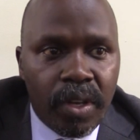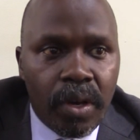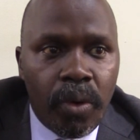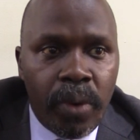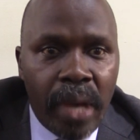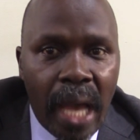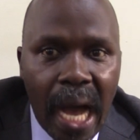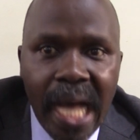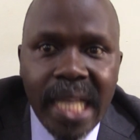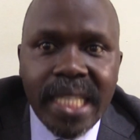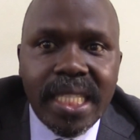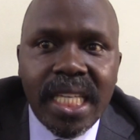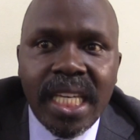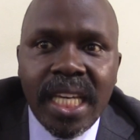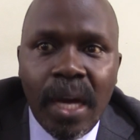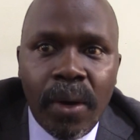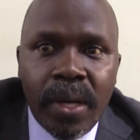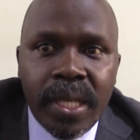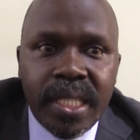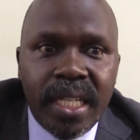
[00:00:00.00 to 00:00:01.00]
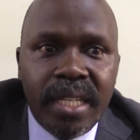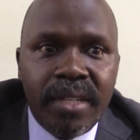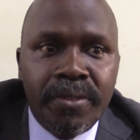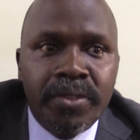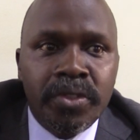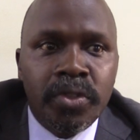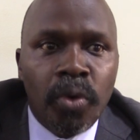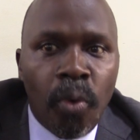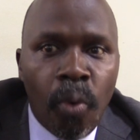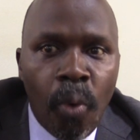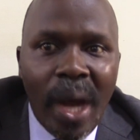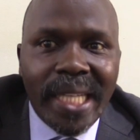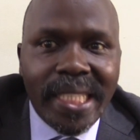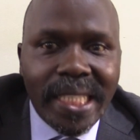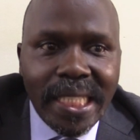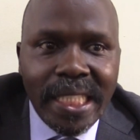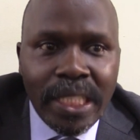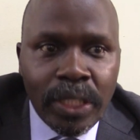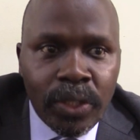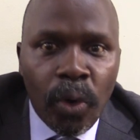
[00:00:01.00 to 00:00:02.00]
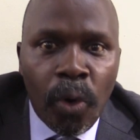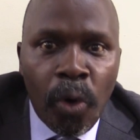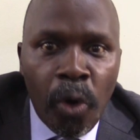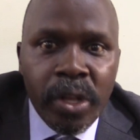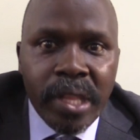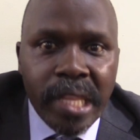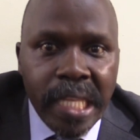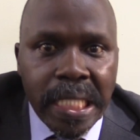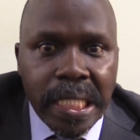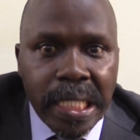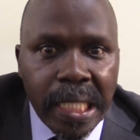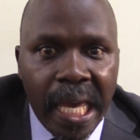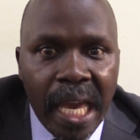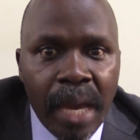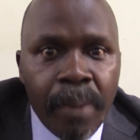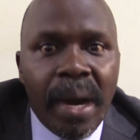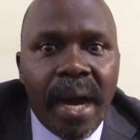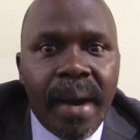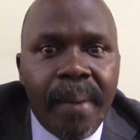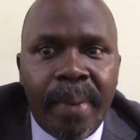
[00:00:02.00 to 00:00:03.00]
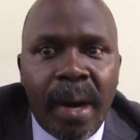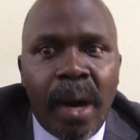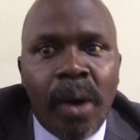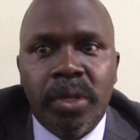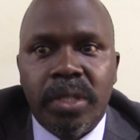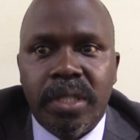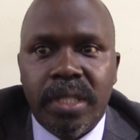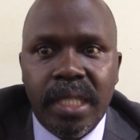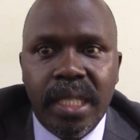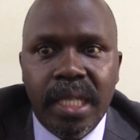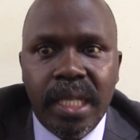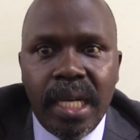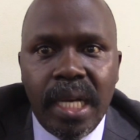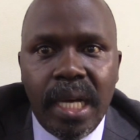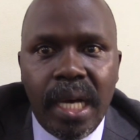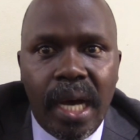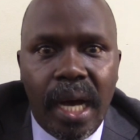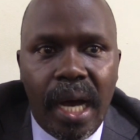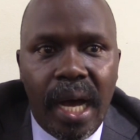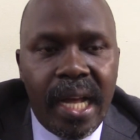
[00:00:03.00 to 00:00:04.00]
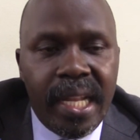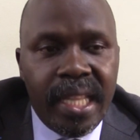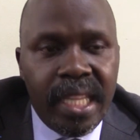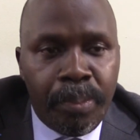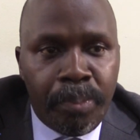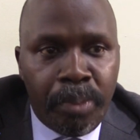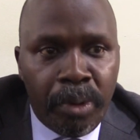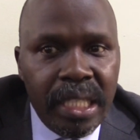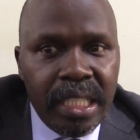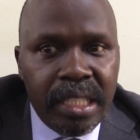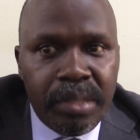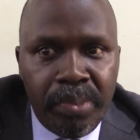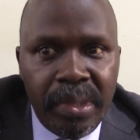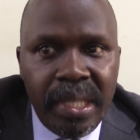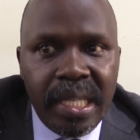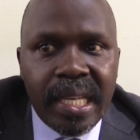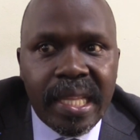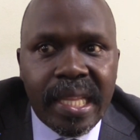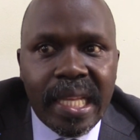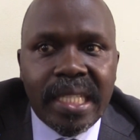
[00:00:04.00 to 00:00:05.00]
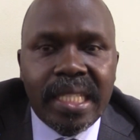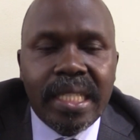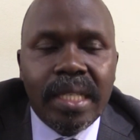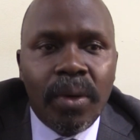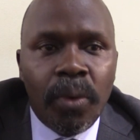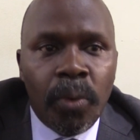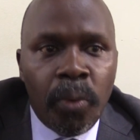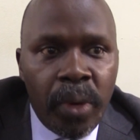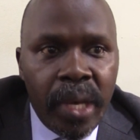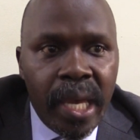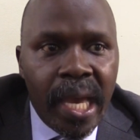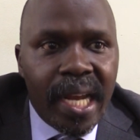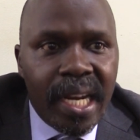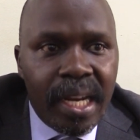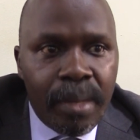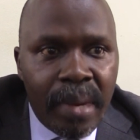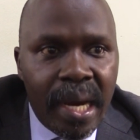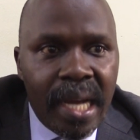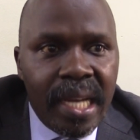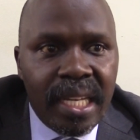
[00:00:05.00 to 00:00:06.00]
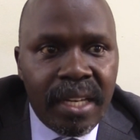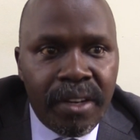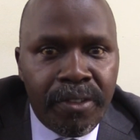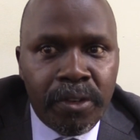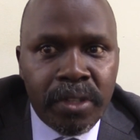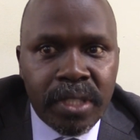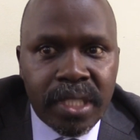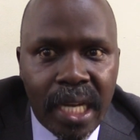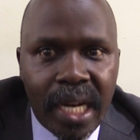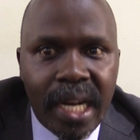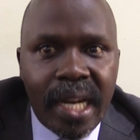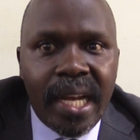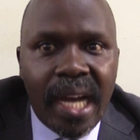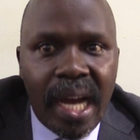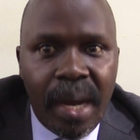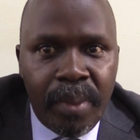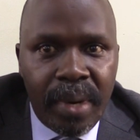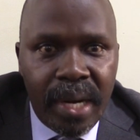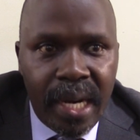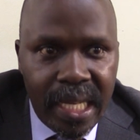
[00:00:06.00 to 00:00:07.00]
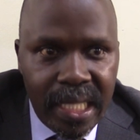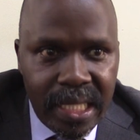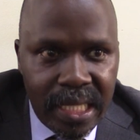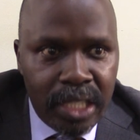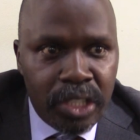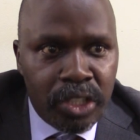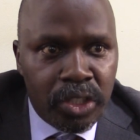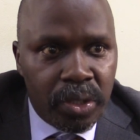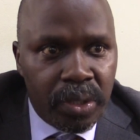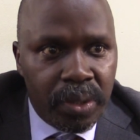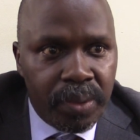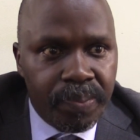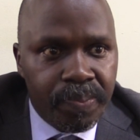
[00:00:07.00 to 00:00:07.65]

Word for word: We are asking ourselves, what is all this game about? And the point being that we are demanding for salary harmonization.